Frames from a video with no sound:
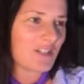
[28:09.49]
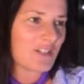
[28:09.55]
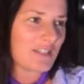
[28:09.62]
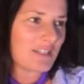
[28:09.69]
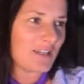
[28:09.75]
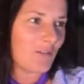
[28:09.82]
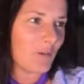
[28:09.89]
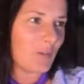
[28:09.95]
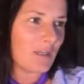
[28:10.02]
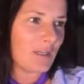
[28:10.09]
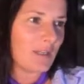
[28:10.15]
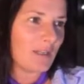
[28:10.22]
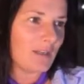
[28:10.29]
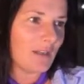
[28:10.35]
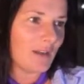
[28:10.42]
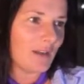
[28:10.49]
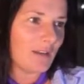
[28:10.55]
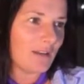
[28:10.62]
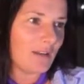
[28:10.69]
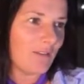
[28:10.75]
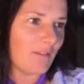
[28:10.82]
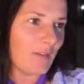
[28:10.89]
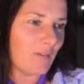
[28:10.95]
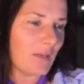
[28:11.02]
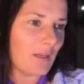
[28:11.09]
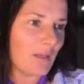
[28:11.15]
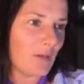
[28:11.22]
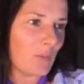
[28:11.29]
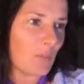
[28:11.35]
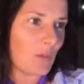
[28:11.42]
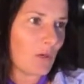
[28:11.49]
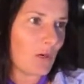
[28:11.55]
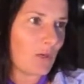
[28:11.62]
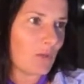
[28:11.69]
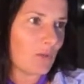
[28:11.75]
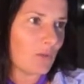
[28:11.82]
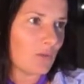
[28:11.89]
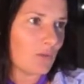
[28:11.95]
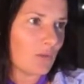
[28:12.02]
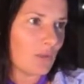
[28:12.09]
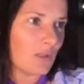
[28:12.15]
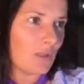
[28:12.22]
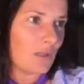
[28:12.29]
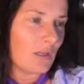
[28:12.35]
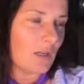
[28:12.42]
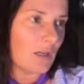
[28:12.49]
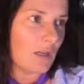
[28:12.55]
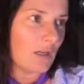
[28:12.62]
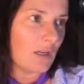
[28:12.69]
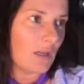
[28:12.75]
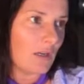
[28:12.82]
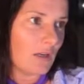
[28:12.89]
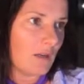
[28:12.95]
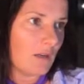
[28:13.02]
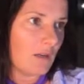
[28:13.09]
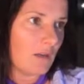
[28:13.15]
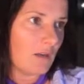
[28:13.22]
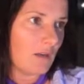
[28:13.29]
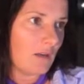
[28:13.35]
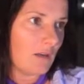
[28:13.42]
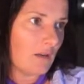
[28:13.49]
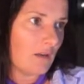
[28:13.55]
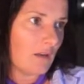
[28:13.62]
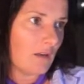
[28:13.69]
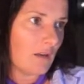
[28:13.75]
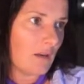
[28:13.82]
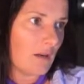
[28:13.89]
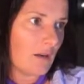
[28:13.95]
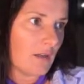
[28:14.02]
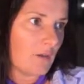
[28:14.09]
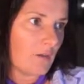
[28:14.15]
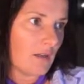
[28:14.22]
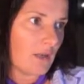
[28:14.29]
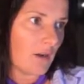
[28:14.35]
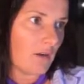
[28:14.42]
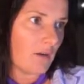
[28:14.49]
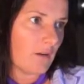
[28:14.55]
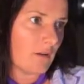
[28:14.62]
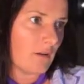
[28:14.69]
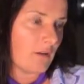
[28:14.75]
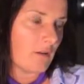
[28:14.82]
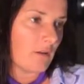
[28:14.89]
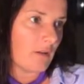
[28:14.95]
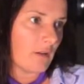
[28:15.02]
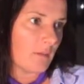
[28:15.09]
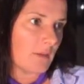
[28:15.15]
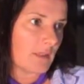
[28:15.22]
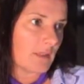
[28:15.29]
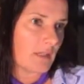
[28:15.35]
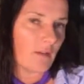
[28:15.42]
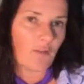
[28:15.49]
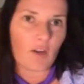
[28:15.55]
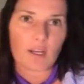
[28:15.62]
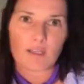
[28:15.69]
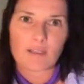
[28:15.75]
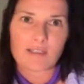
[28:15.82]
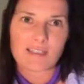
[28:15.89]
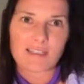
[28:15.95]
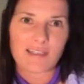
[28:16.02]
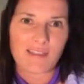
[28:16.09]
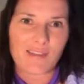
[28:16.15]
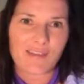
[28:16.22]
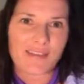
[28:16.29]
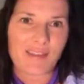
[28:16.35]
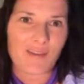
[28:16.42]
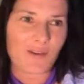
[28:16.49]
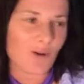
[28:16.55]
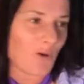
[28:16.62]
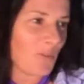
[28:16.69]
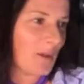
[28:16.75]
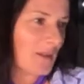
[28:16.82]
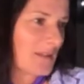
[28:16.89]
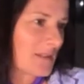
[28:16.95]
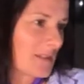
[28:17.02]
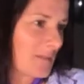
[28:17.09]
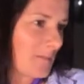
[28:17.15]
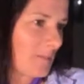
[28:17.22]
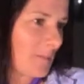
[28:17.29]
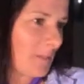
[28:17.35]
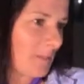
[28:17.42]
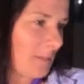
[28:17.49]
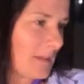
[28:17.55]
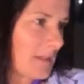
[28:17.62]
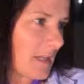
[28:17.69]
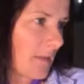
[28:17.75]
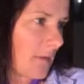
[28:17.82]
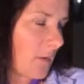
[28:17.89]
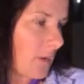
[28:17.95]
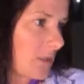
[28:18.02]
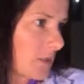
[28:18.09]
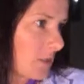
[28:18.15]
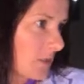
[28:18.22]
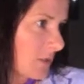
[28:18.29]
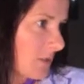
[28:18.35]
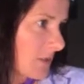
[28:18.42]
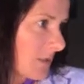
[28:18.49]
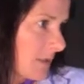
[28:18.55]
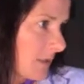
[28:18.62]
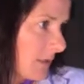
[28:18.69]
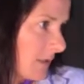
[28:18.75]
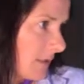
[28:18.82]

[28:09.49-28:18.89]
She's never been uh, never been in a bridle. Uh, oh, here we go. Let me see if I can see these other comments, these other questions.